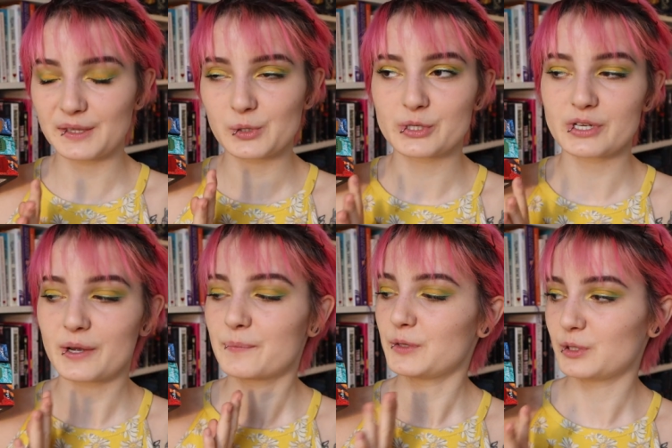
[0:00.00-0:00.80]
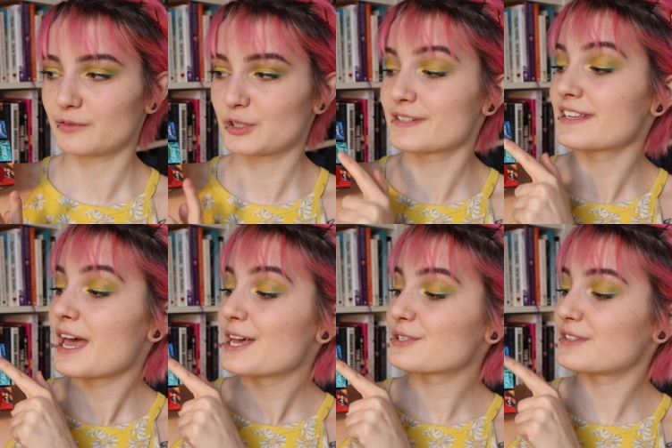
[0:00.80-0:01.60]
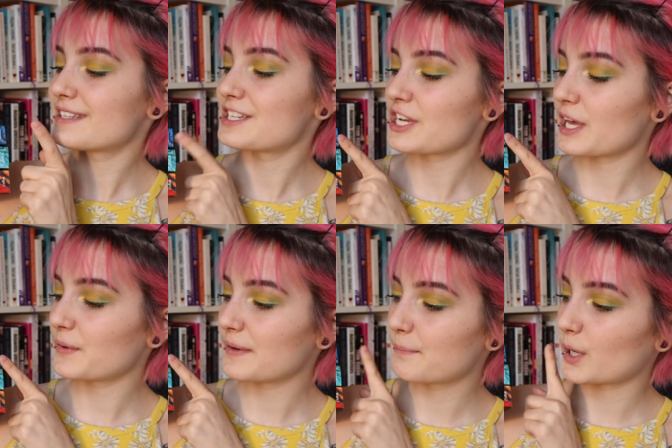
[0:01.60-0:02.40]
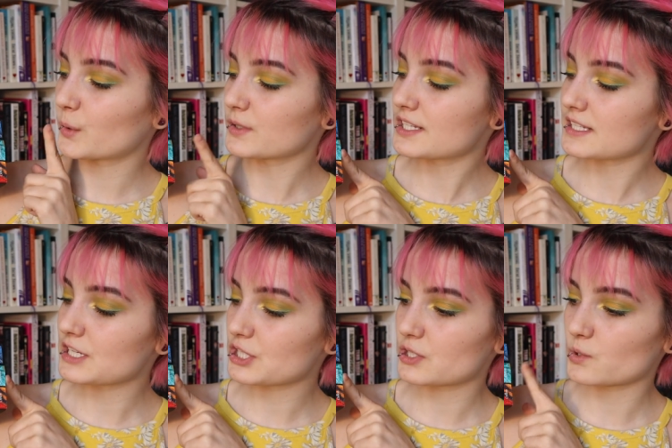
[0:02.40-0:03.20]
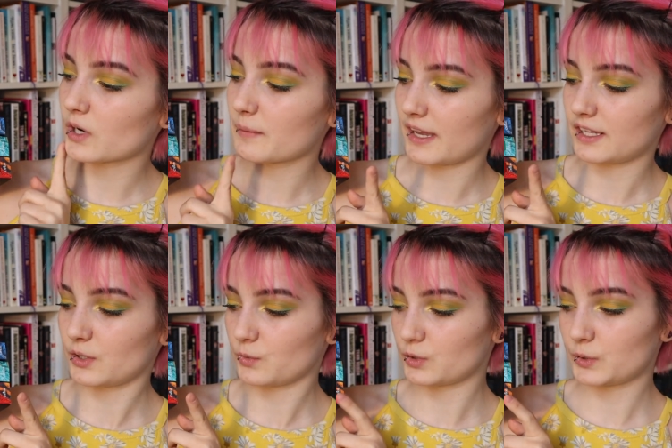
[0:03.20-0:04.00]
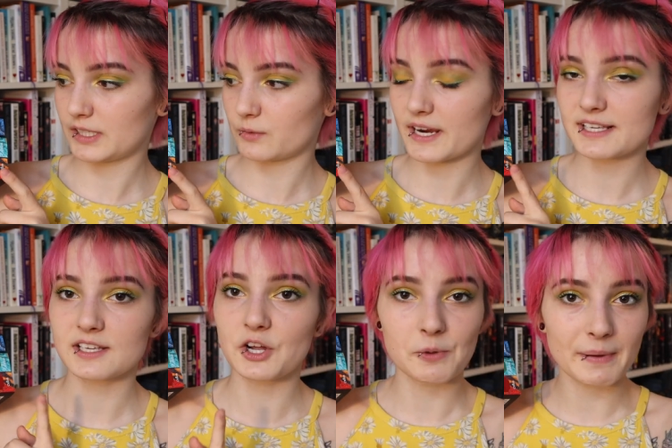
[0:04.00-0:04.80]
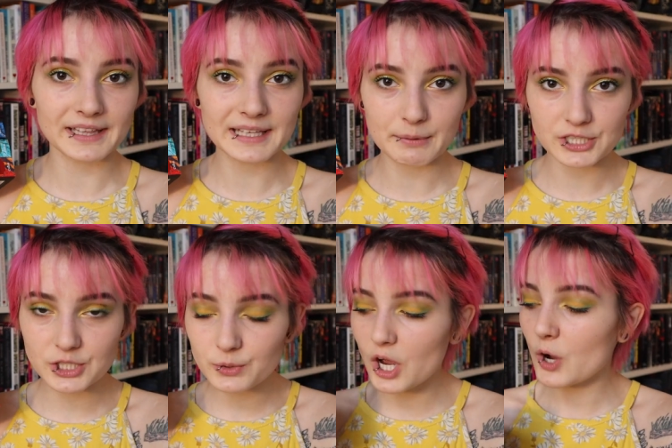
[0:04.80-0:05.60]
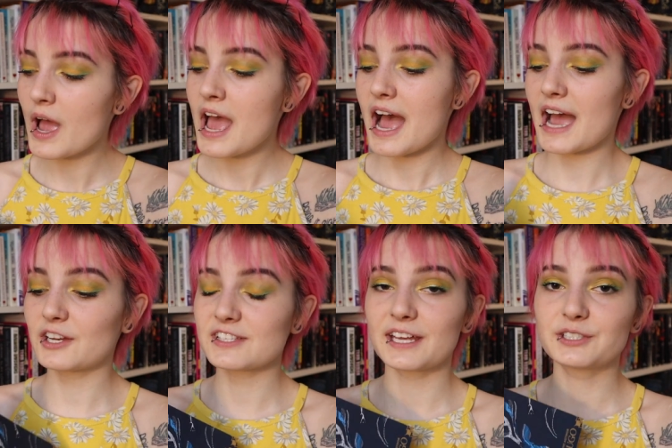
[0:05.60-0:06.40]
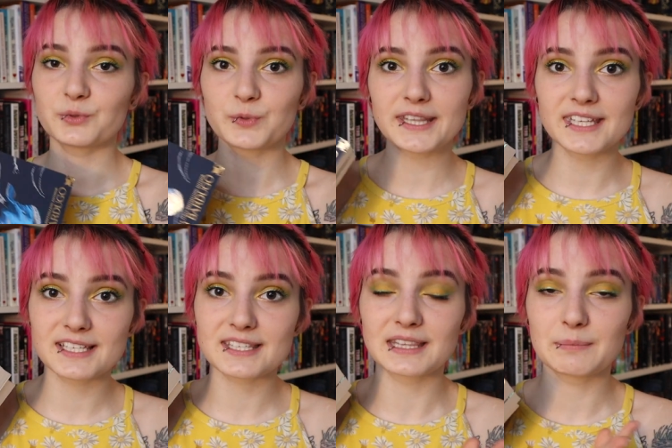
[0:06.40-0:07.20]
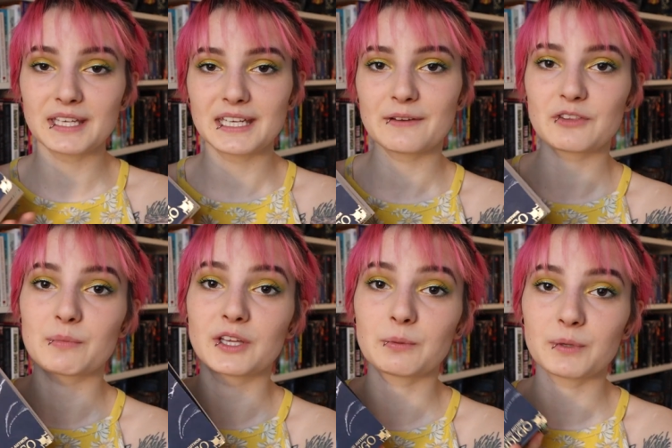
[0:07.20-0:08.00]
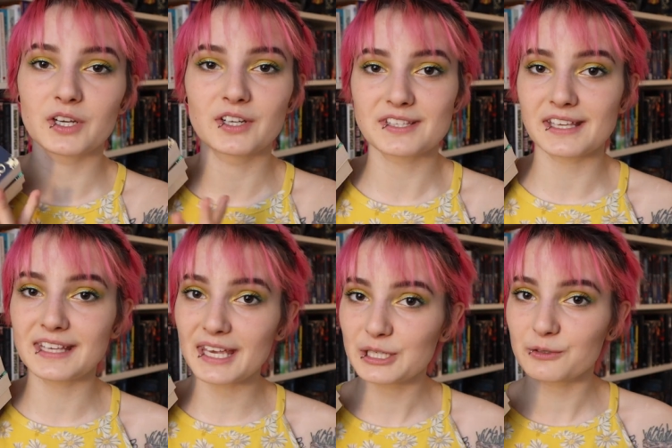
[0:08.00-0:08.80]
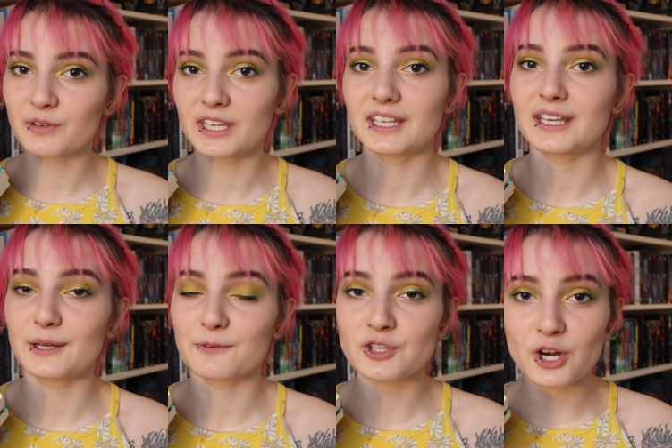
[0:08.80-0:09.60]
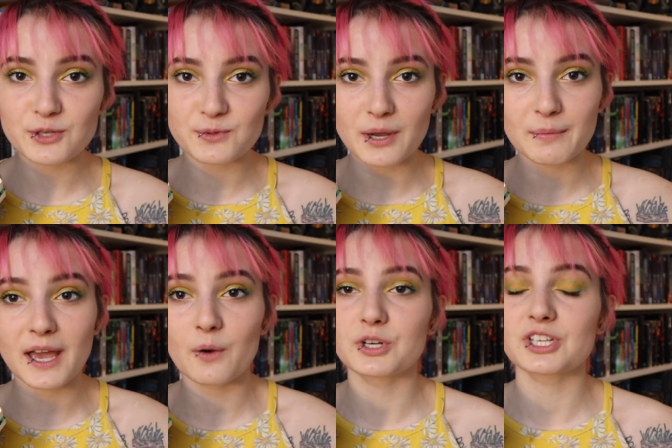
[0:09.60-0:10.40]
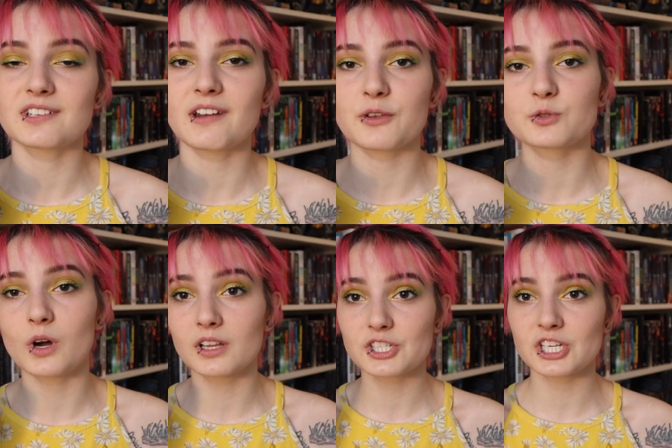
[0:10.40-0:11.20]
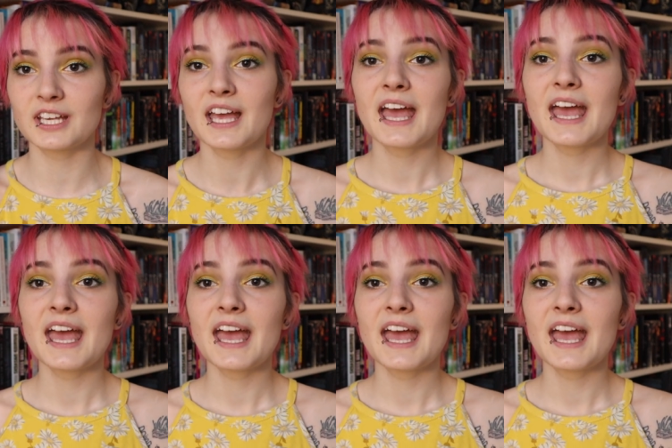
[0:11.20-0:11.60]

in the Grisha universe. So this is Shadow and Bone, Siege and Storm, and Ruin and Rising, all by Leigh Bardugo. I decided to read this in the beginning of the month because at the end of it, King of Scars was coming out, which is another duology